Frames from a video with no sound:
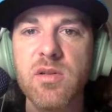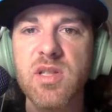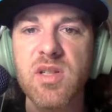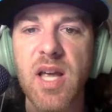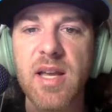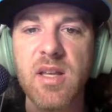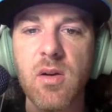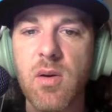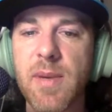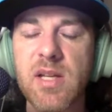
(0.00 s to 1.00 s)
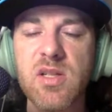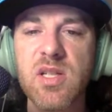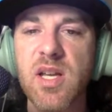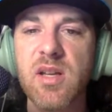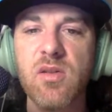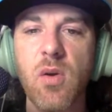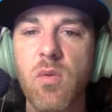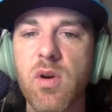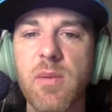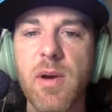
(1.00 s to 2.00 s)
Or is it like, you know what, man, just like
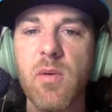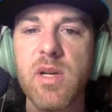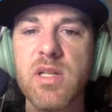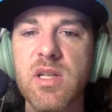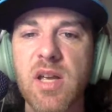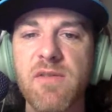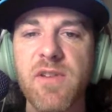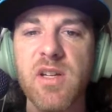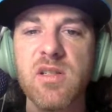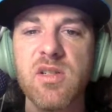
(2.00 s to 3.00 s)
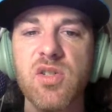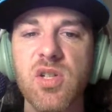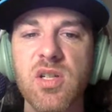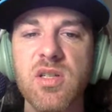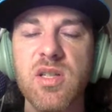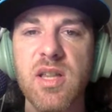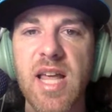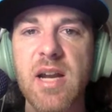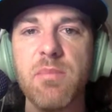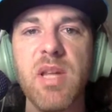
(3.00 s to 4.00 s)
don't worry about what needs to get fixed, just
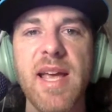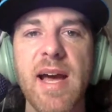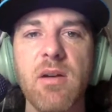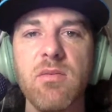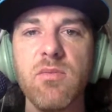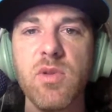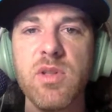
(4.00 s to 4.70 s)
let it play out?